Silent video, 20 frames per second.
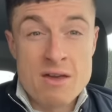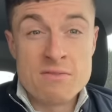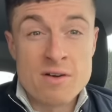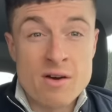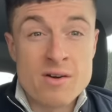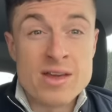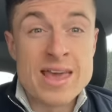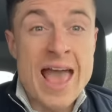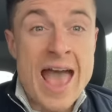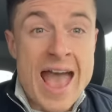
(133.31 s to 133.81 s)

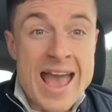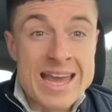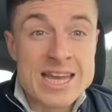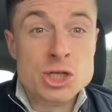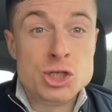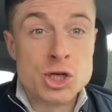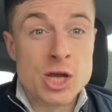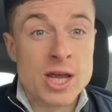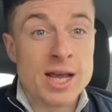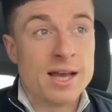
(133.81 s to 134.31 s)
very
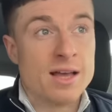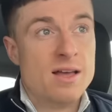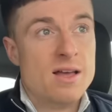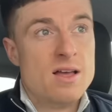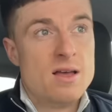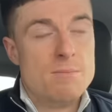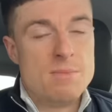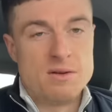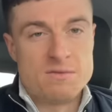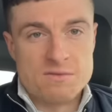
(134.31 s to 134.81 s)
ageing
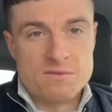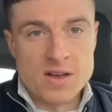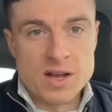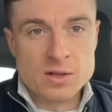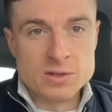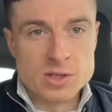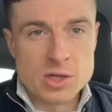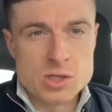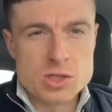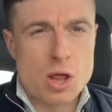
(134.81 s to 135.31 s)

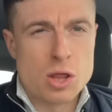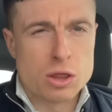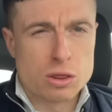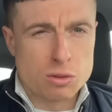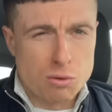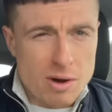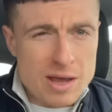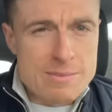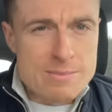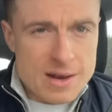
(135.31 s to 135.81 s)
midfielders,
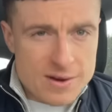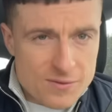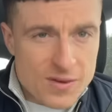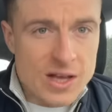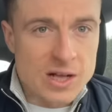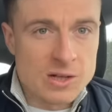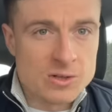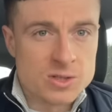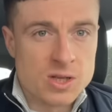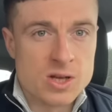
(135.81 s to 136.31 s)
three
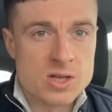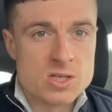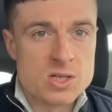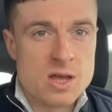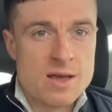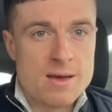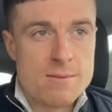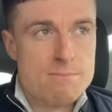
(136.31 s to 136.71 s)
midfielders,